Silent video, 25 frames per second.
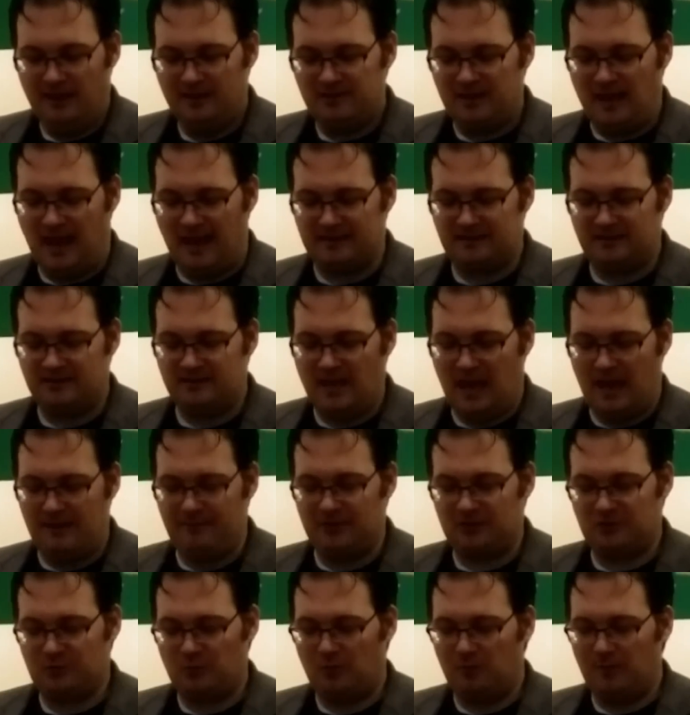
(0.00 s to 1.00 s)
Chaz and
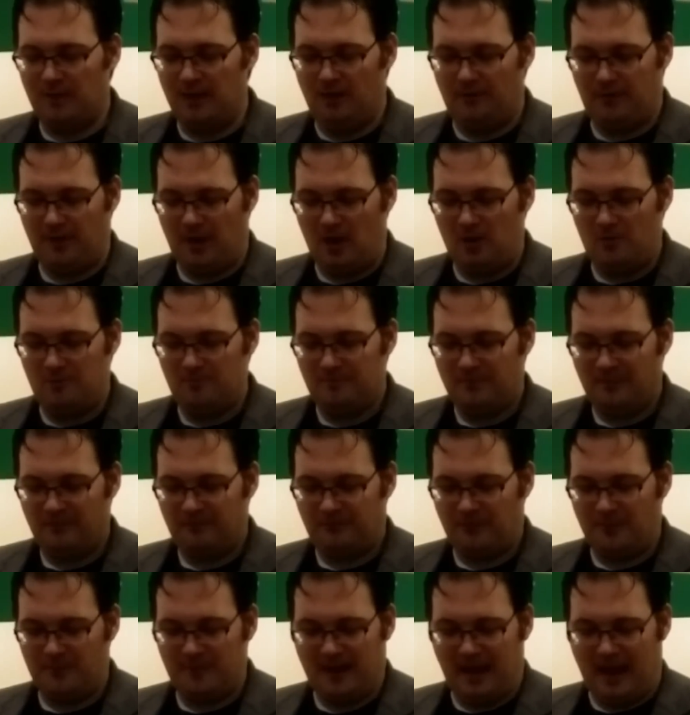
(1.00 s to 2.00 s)
Davis were real, though.
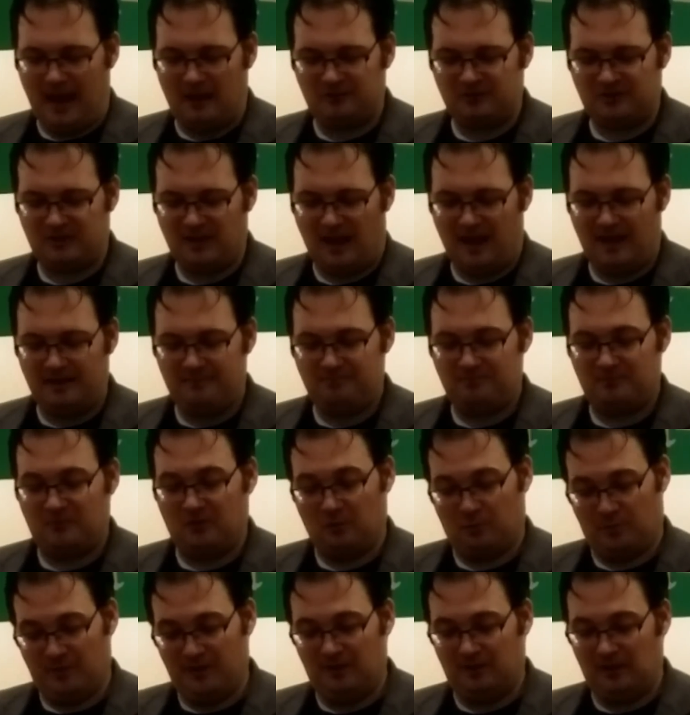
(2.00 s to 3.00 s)
From the outside,
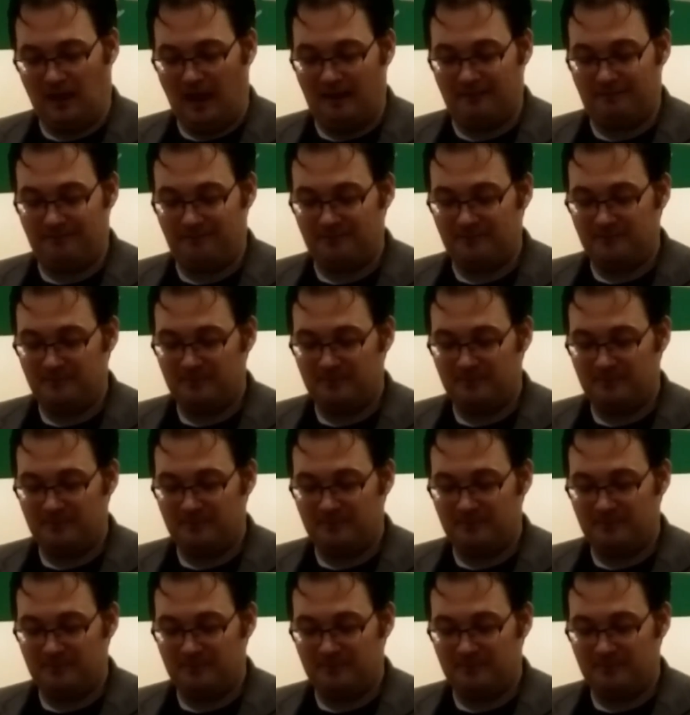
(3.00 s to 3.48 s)
the real life.